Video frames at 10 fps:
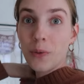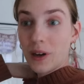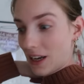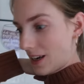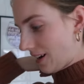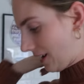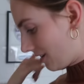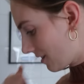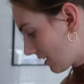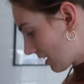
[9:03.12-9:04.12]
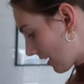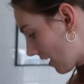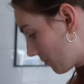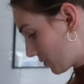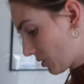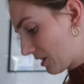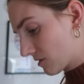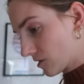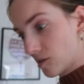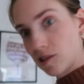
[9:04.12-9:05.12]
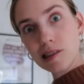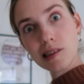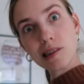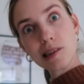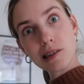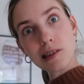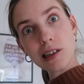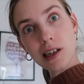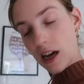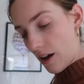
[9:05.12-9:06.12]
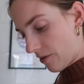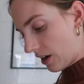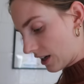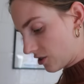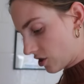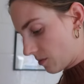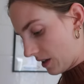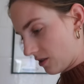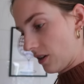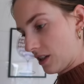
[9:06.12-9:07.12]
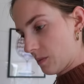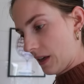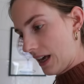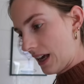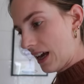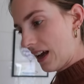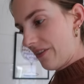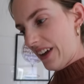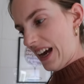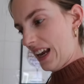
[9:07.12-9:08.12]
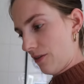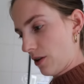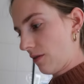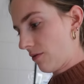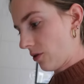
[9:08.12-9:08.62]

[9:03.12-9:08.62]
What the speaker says: were needed. So I don't know how these are going to turn out. I feel like I should have picked a recipe I had everything